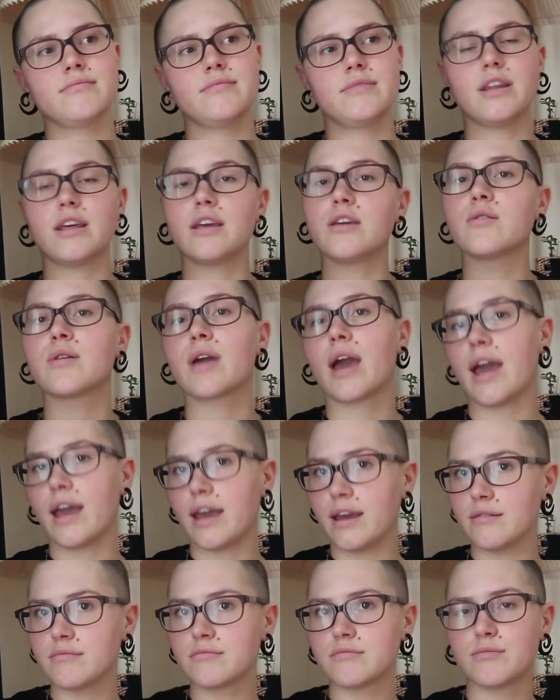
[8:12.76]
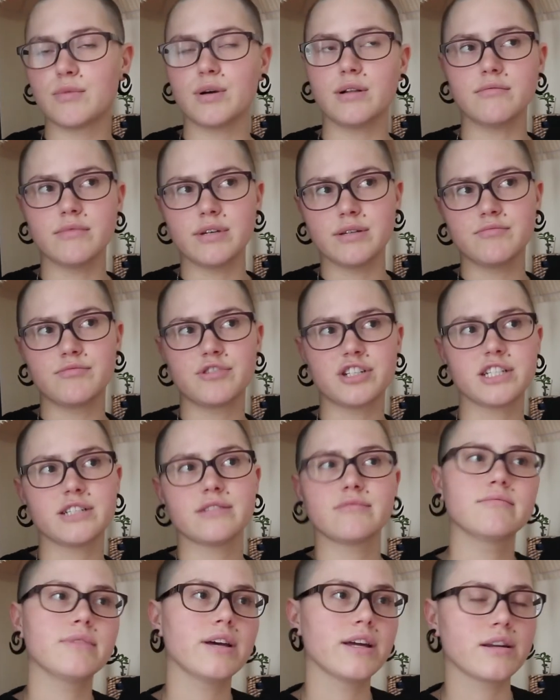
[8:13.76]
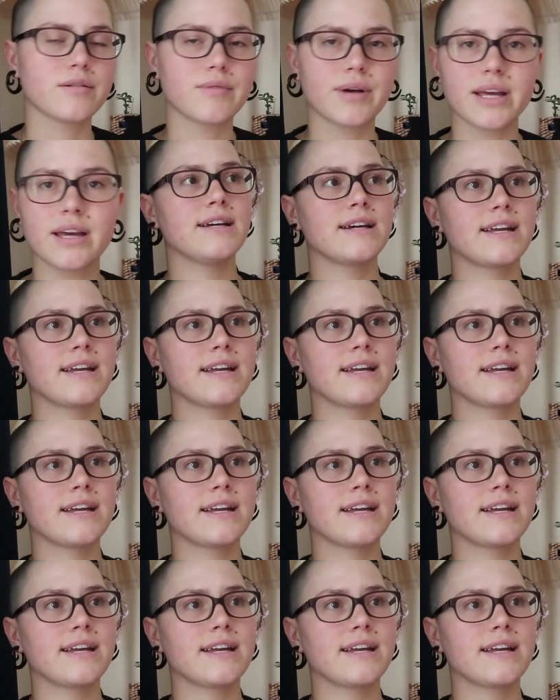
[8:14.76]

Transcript: the UK, well, in Britain anyway.